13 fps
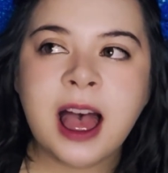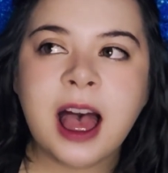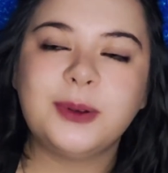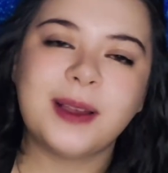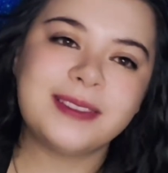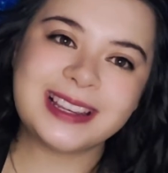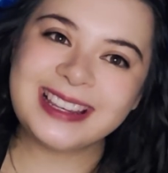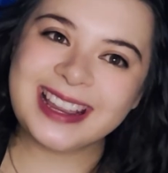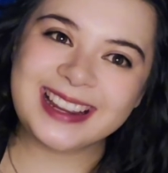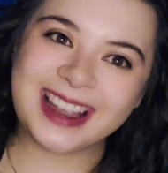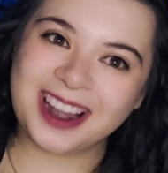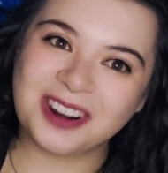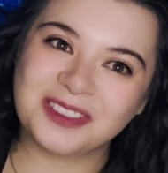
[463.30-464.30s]
You have to
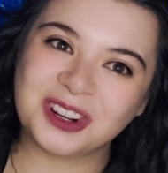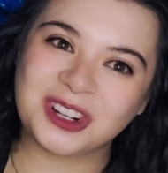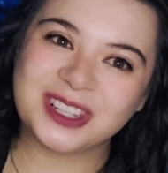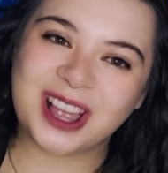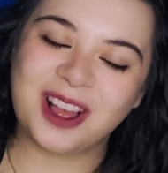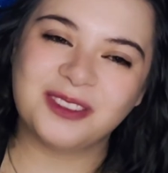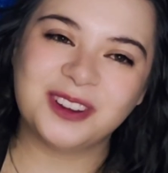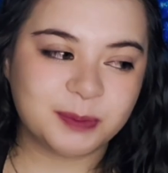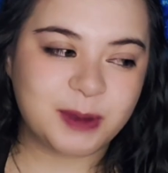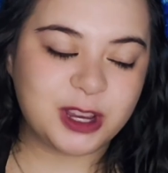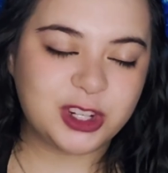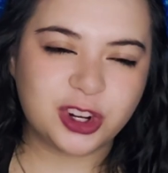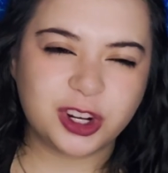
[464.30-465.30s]
take care of yourself.
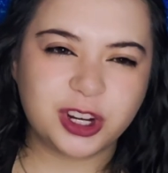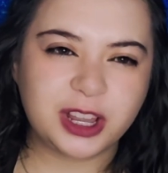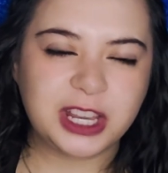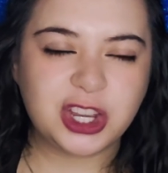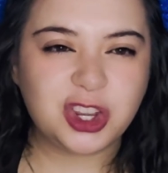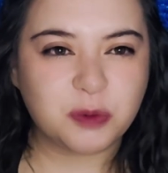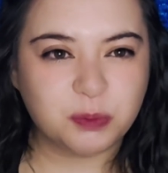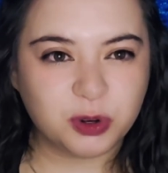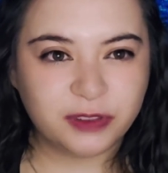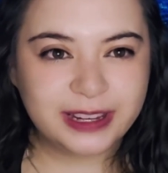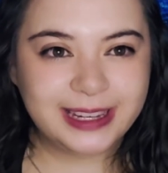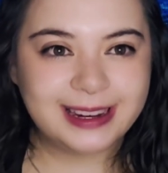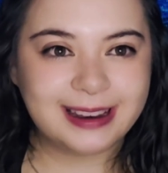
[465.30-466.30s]
Make sure you're
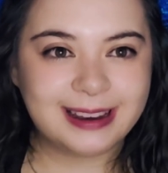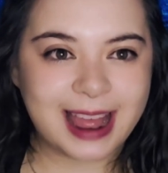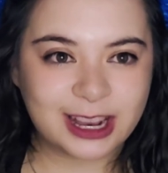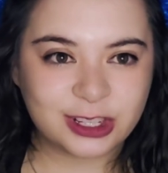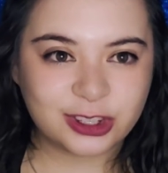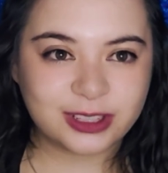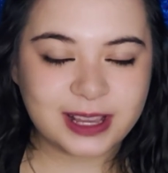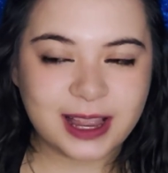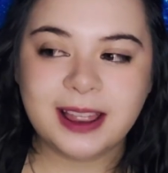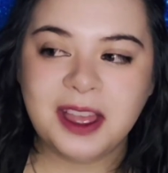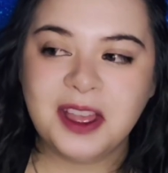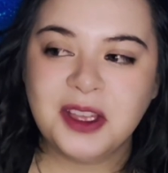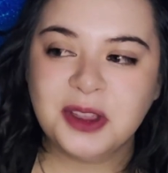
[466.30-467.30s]
moving and exercise.
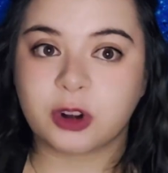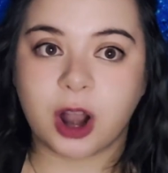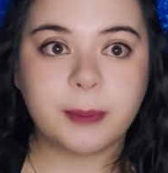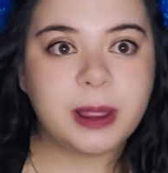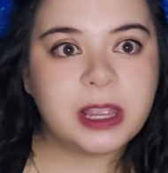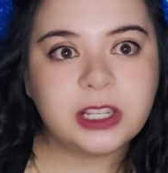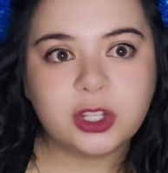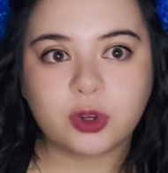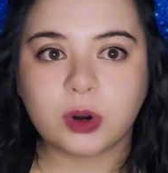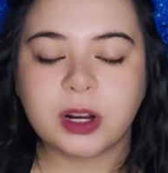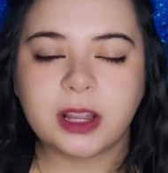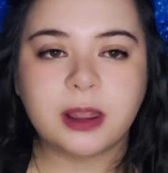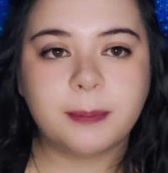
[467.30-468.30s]
Trauma is
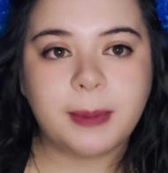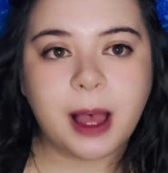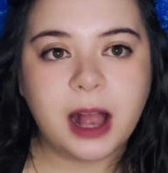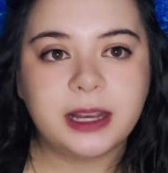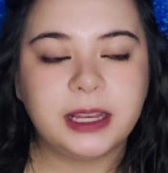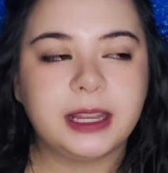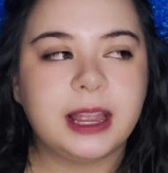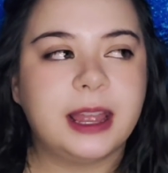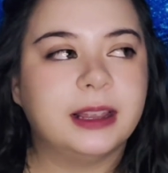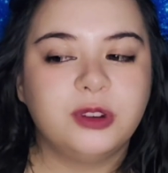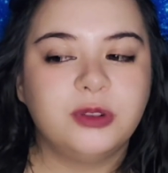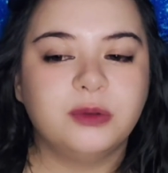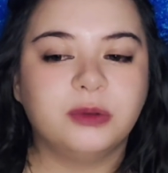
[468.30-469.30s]
stored in the body,
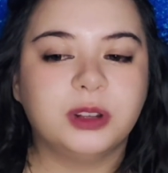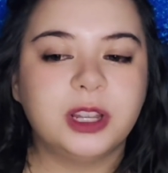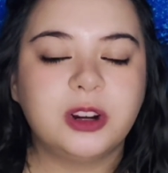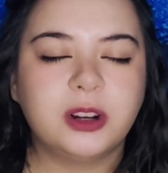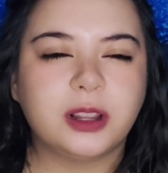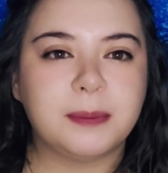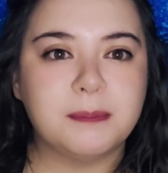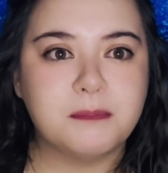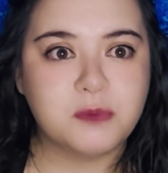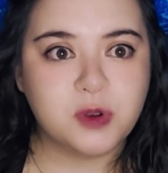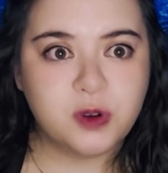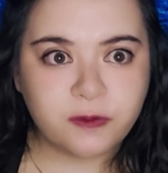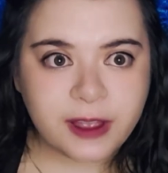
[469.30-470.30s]
and you literally
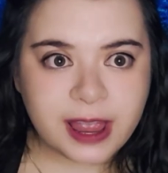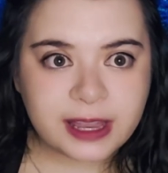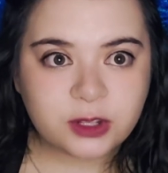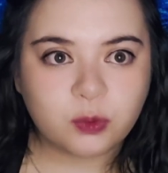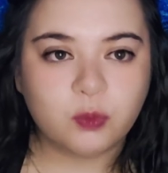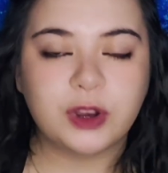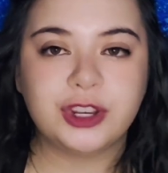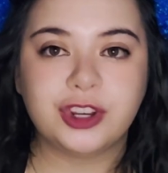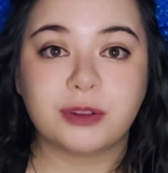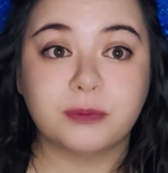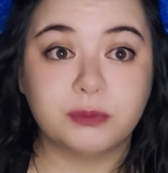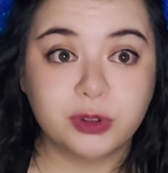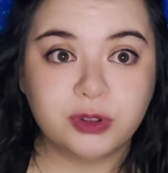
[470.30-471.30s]
move it when
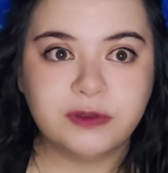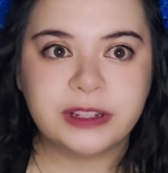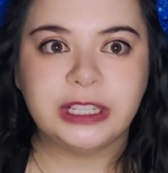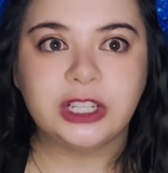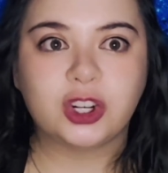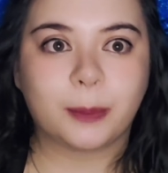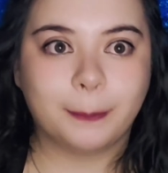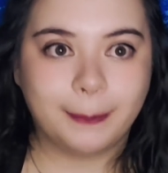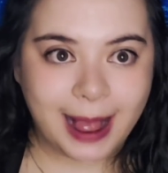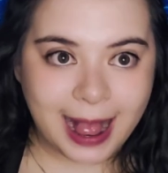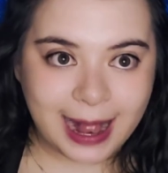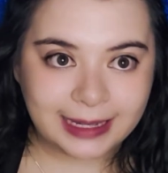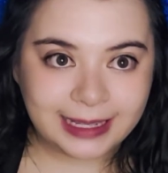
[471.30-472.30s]
you're moving your
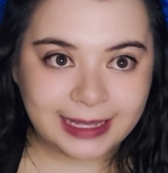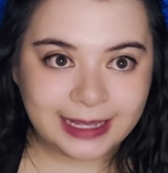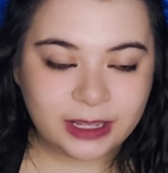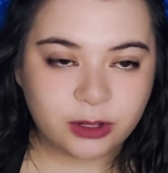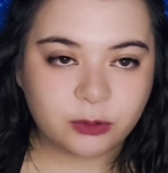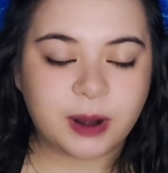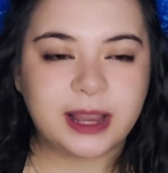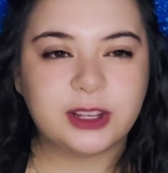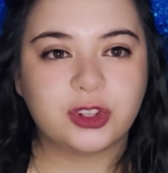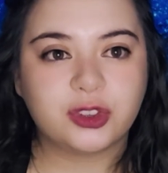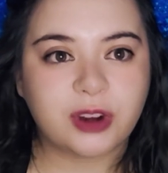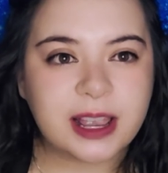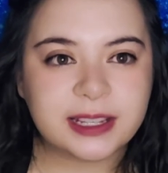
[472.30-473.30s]
body, right?
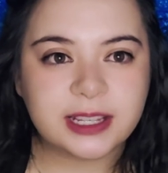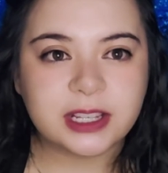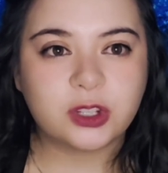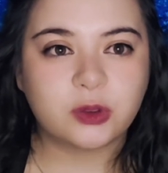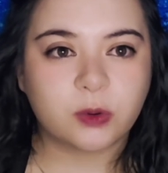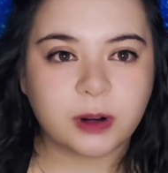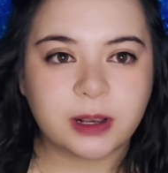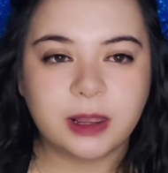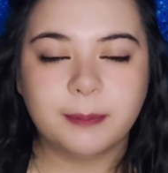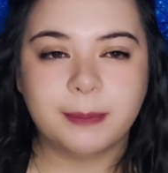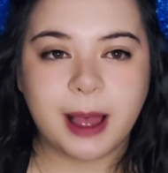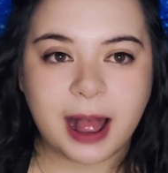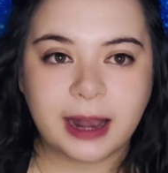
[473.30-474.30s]
Stress is stored in the
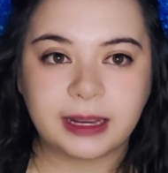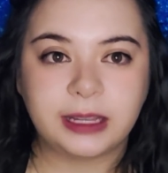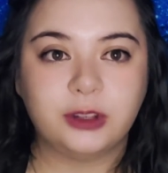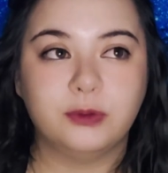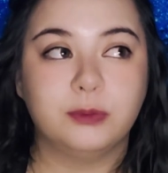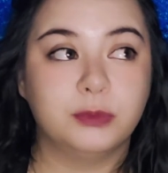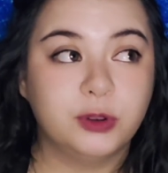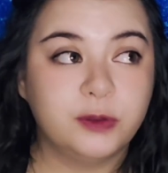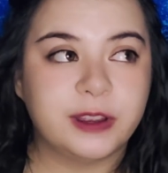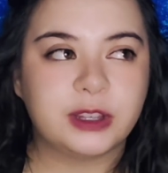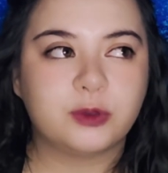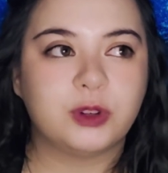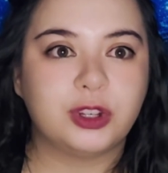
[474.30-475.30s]
body. You move
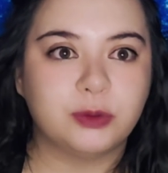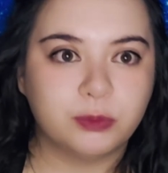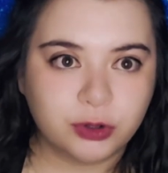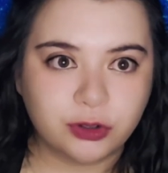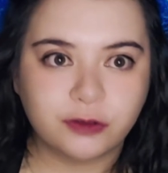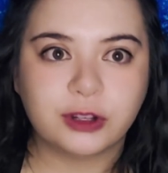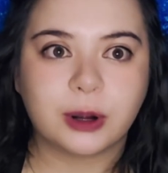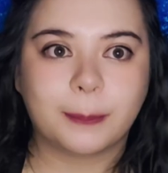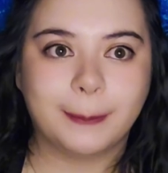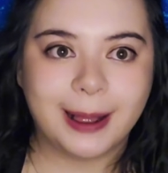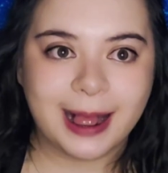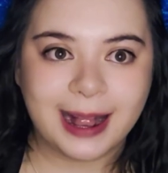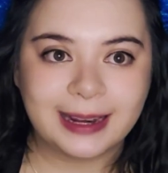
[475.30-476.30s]
it when you move your
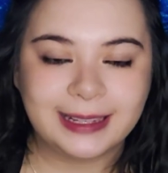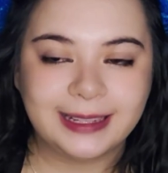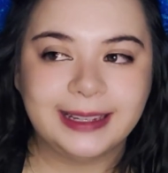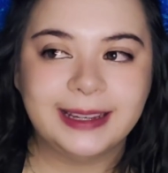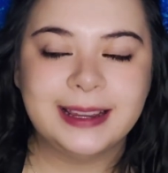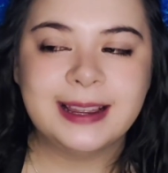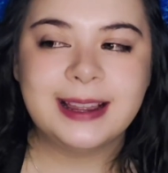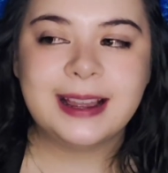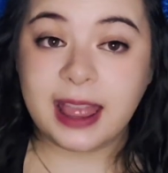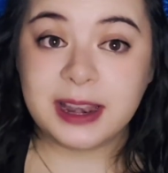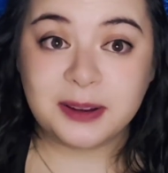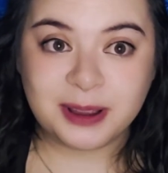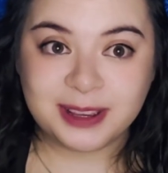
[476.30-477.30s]
body.
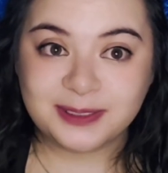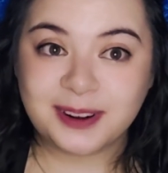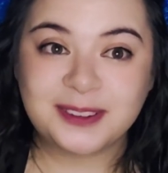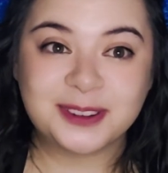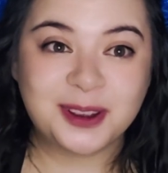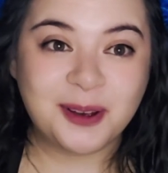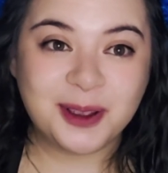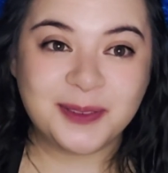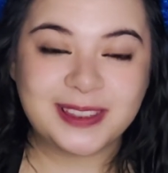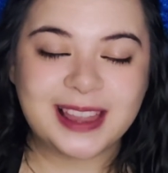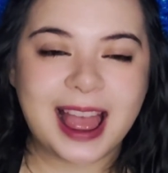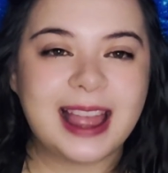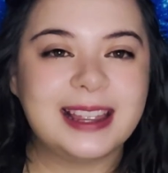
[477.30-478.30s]
Anyways, where I was going
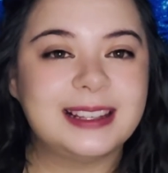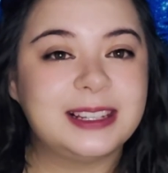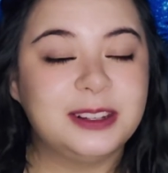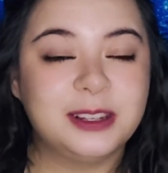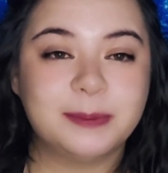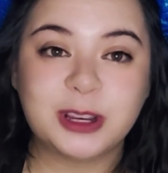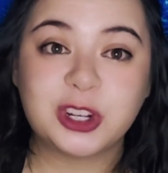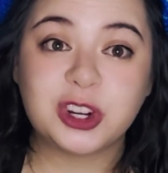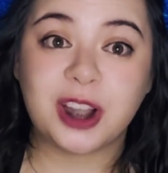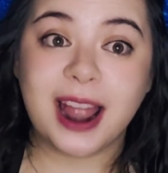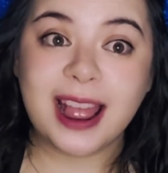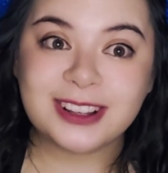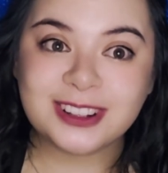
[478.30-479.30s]
with that is you need to make sure
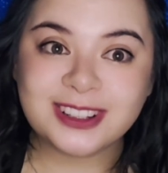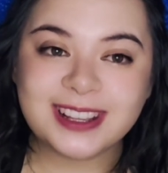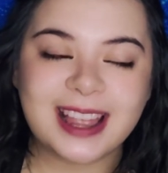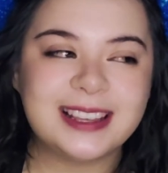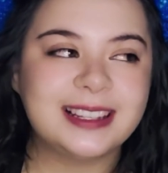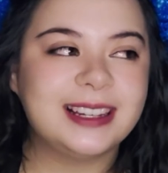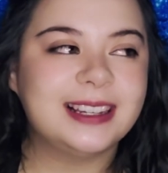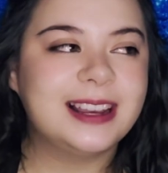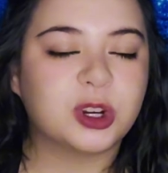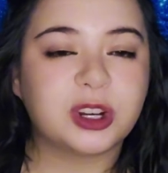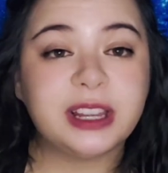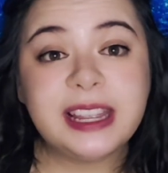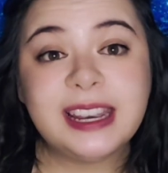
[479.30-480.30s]
you're exercising,
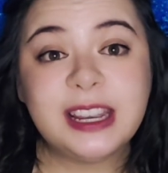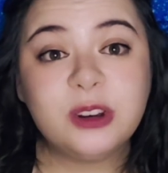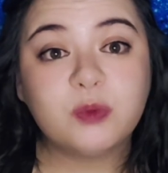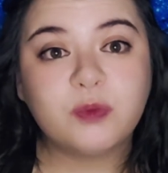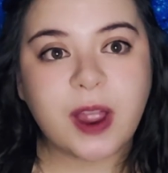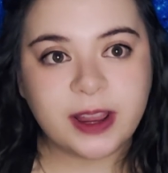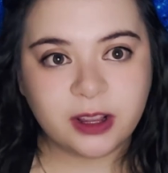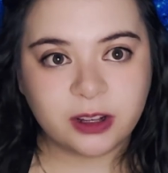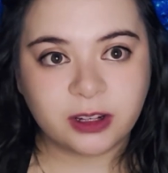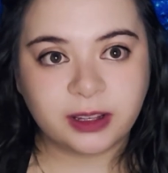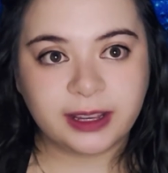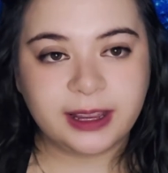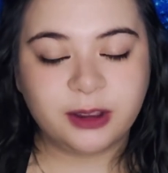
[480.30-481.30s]
you're eating
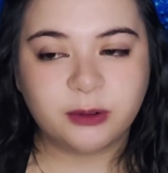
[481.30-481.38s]
regularly,